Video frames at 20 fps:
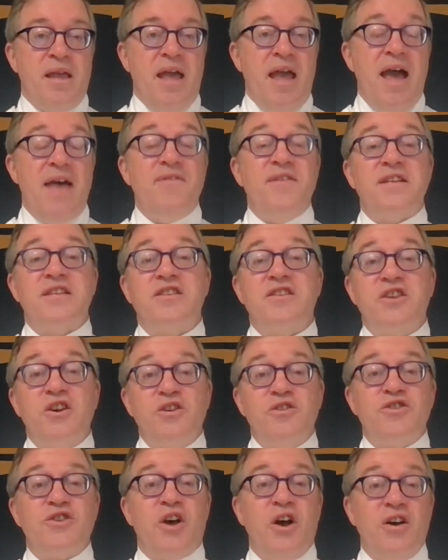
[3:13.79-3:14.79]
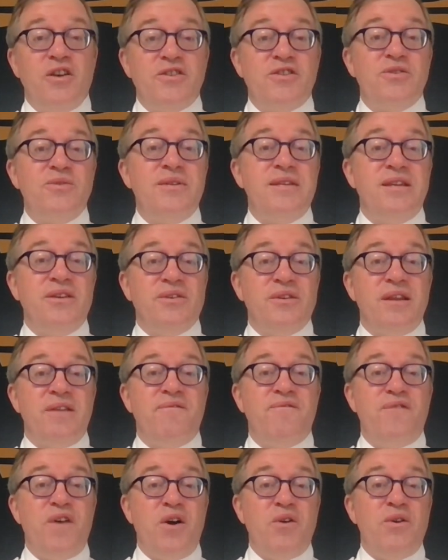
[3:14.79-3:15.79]
And the search also yielded
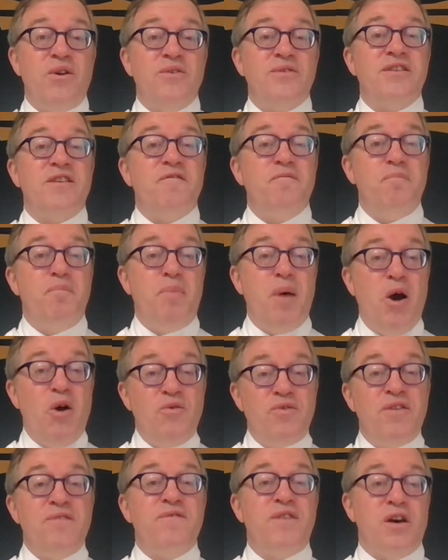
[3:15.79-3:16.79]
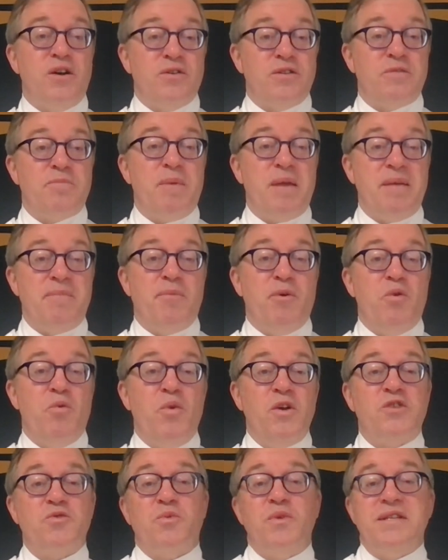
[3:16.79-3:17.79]
photos of both of those people,
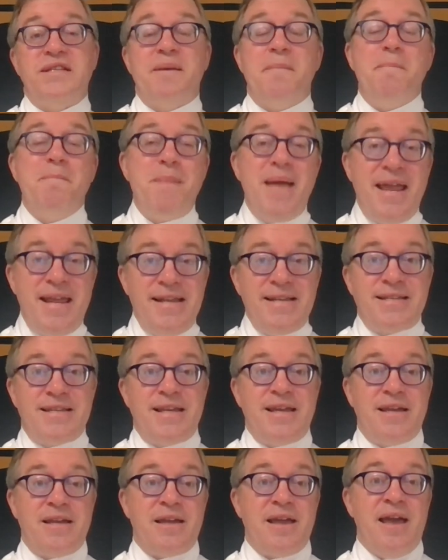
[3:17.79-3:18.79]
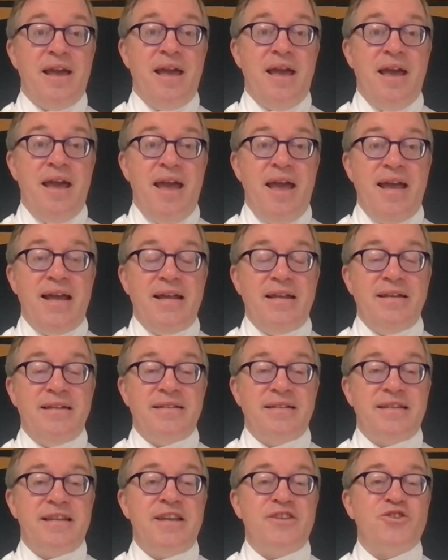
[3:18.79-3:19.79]
which was amazing and
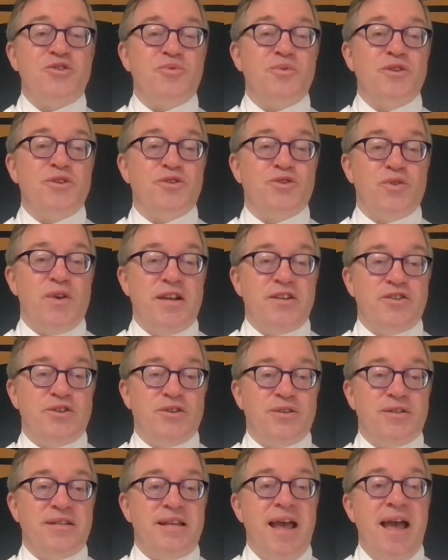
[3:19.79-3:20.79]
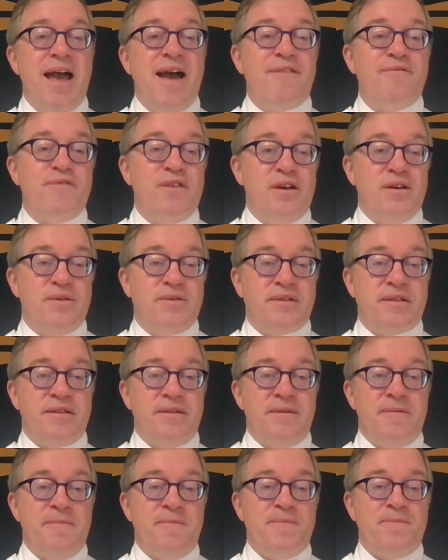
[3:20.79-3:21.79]
such a real treasure to have those.
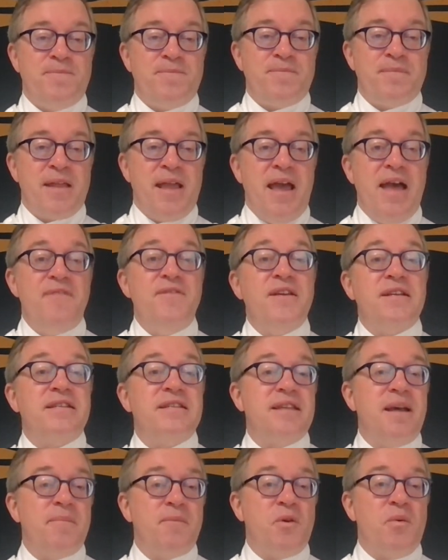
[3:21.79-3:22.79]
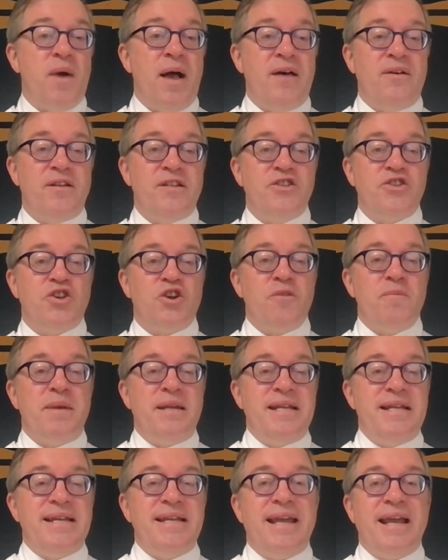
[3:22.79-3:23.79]
And this summer, while in
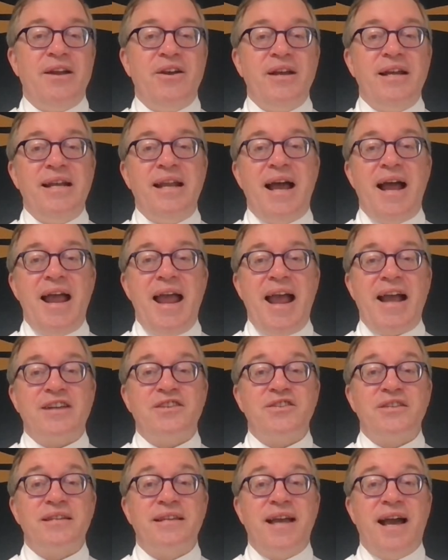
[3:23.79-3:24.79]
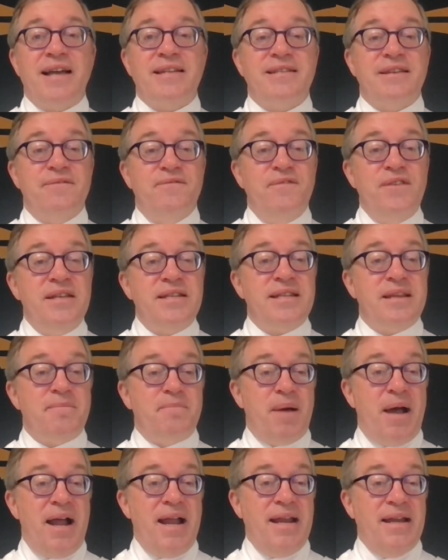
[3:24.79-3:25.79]
Germany, Gary and I actually got to visit
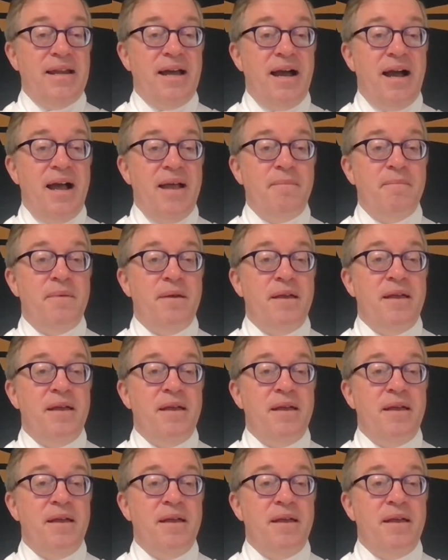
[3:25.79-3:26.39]
Bayenheim